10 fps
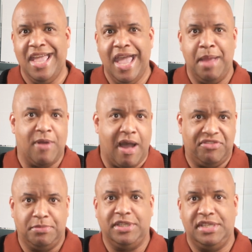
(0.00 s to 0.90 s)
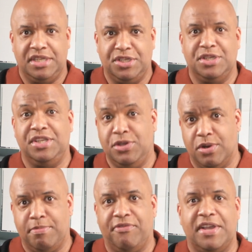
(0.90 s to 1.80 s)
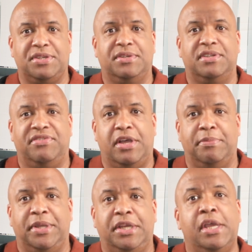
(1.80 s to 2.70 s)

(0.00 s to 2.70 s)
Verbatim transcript: and profitable addition to your professional development.